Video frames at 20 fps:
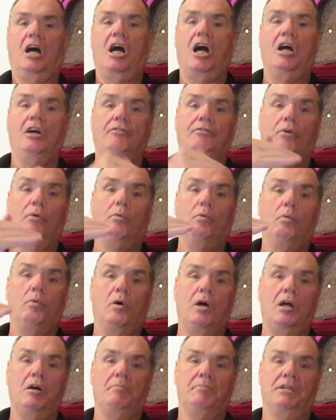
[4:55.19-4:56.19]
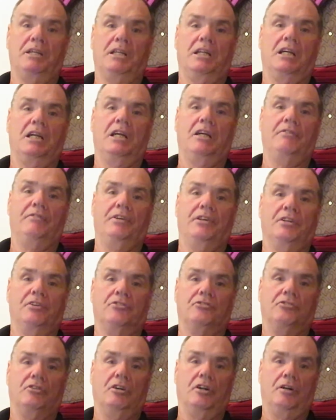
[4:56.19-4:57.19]
overwhelming
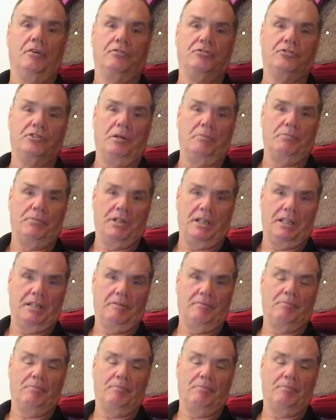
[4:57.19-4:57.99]
evidence of something.